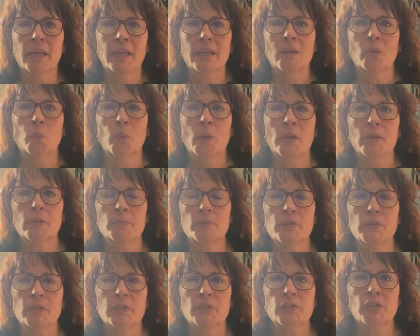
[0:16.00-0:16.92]
and welcome
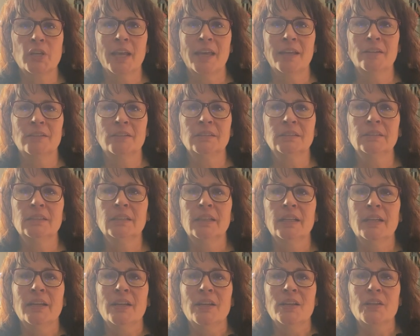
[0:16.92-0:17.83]
to the channel.
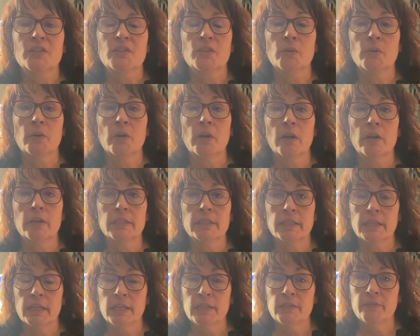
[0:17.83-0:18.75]
So on
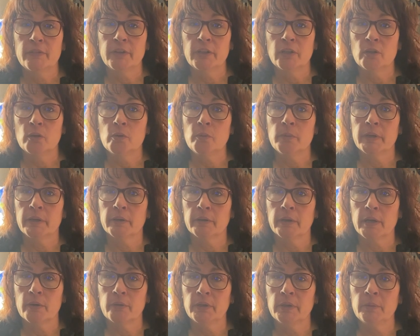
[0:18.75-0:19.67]
today's video we are
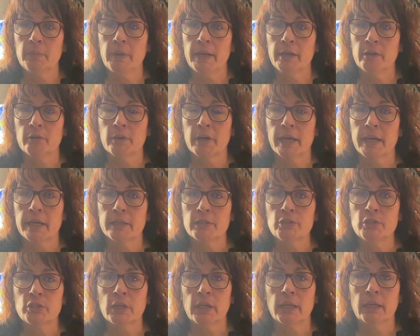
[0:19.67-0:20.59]
out in my
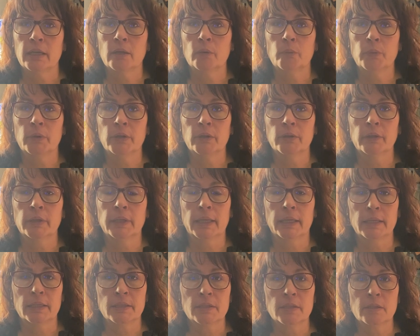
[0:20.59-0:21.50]
garage and we are
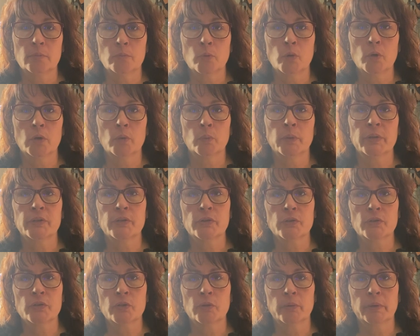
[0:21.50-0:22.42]
getting some more
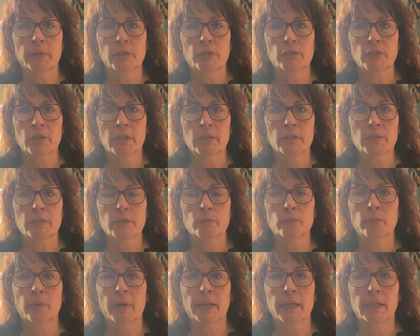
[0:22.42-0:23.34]
winter sowing jugs
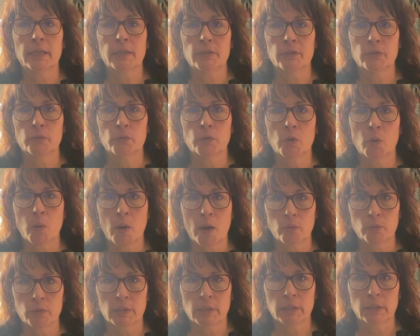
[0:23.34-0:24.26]
ready to go
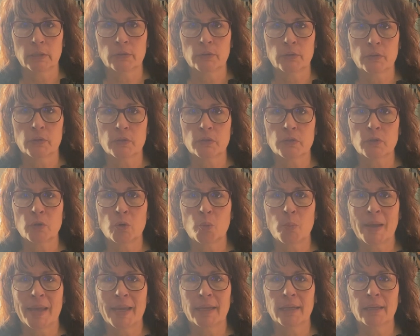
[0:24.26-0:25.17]
out into the
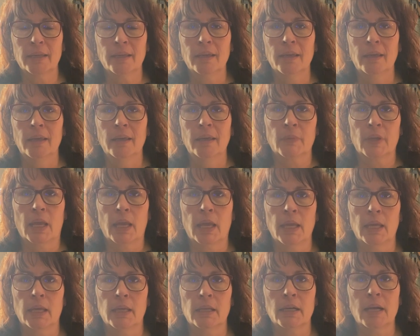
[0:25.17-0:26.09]
snowbank
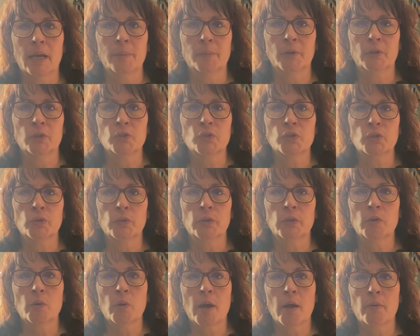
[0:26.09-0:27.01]
and I'm going to show
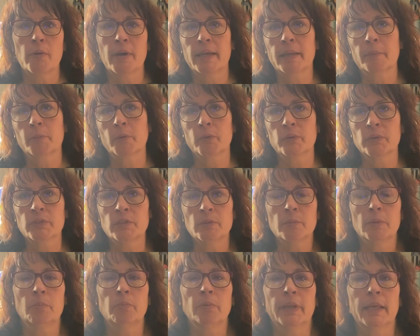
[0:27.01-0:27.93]
you how I am going to
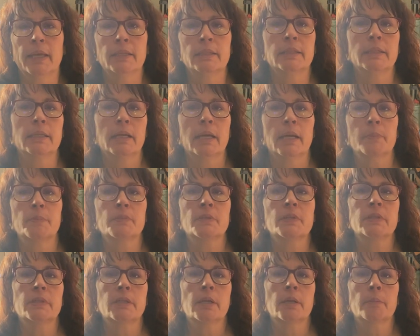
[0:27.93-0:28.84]
be planting up
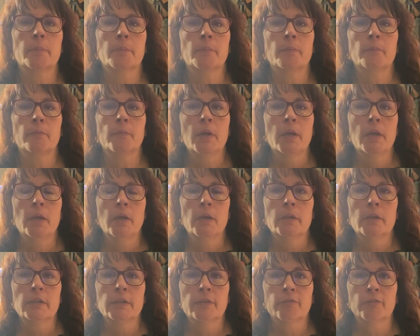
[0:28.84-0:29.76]
some
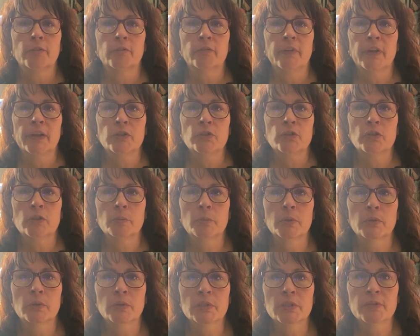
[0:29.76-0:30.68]
different
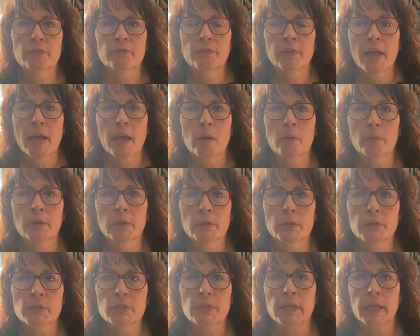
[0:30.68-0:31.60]
vegetables,
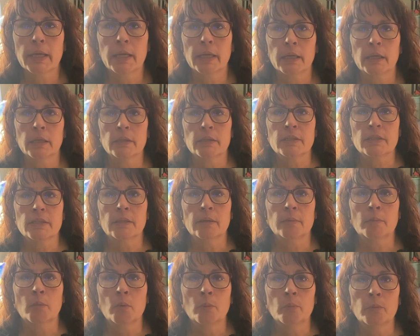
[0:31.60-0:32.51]
flowers, and
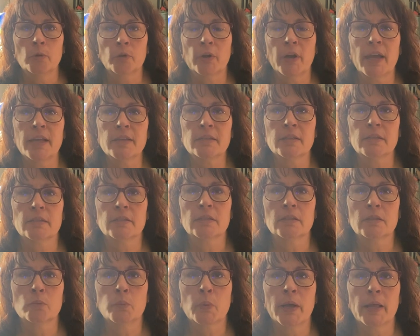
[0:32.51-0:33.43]
some
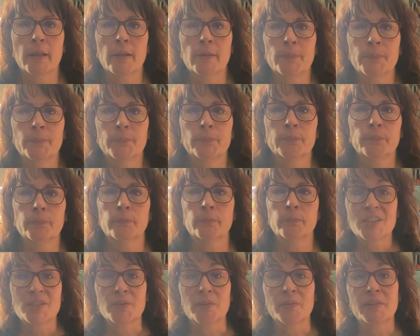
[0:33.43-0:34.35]
grasses as well.
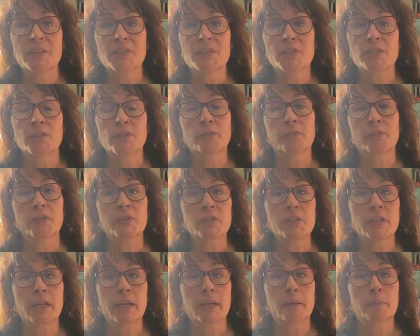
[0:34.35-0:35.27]
So if this is your
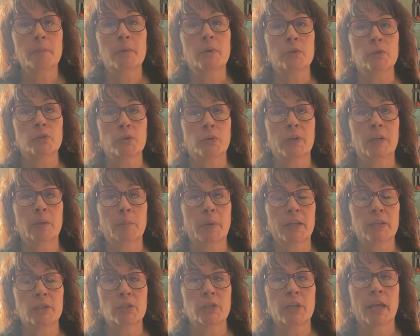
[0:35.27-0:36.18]
first time joining
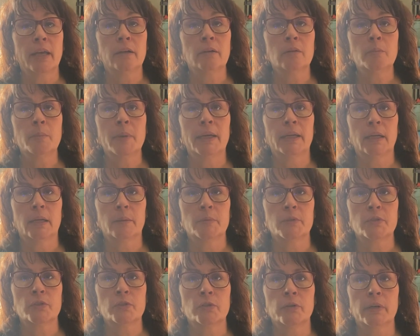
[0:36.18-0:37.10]
my channel, my name
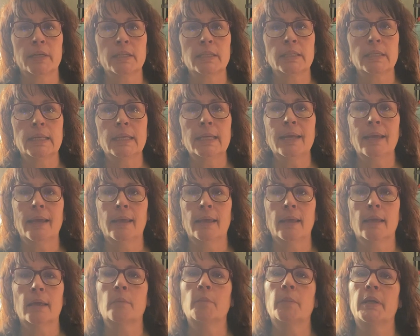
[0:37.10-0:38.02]
is Tracy
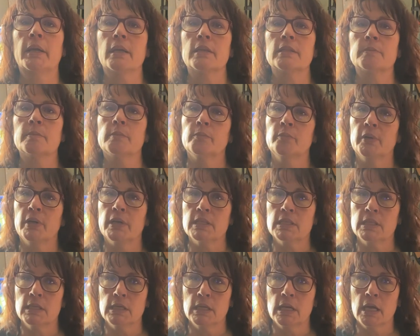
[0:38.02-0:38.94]
and my husband
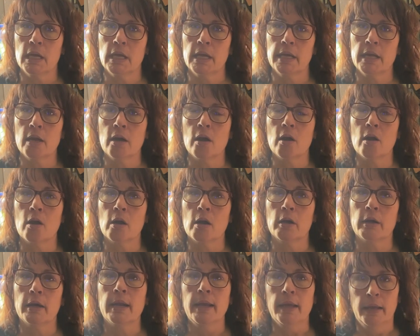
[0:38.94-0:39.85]
Preston and I
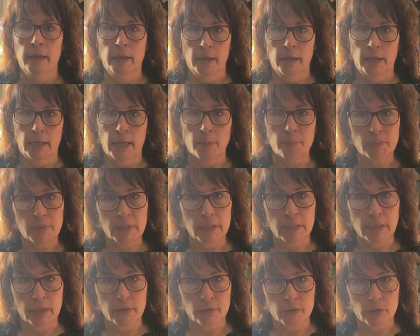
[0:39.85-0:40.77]
are empty
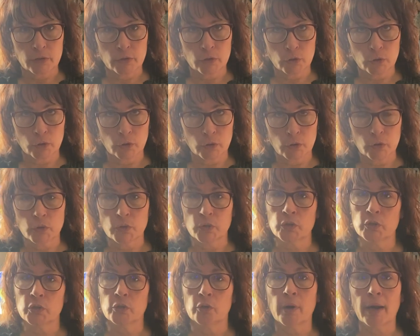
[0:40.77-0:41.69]

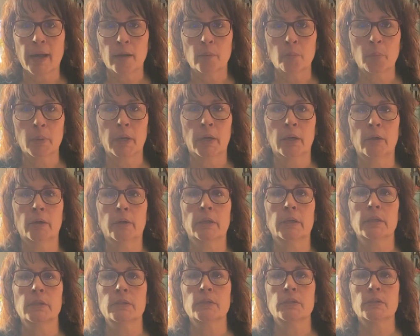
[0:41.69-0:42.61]
nesters,
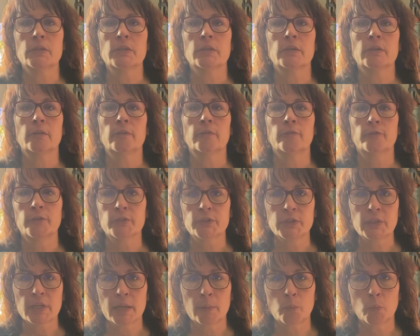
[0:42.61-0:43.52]
grandparents,
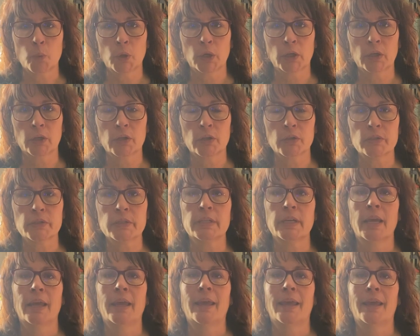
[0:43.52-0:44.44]
full-time workers,
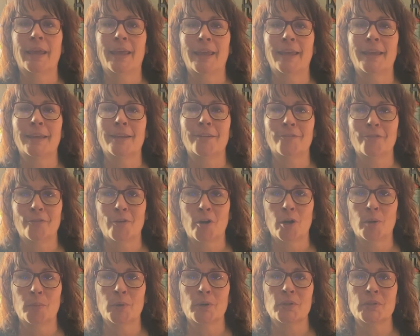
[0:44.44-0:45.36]
and
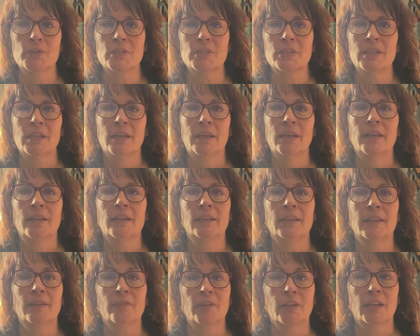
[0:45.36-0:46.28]
farmers
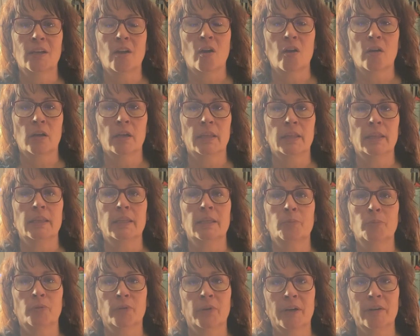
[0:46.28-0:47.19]
living on
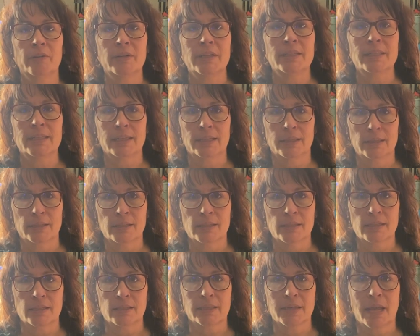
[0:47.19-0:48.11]
the prairies in
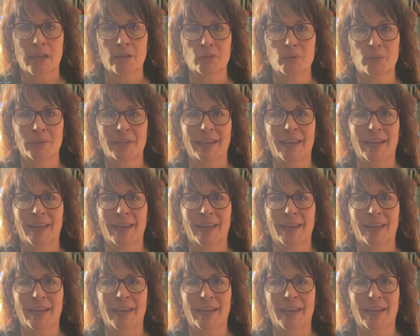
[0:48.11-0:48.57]
Saskatchewan,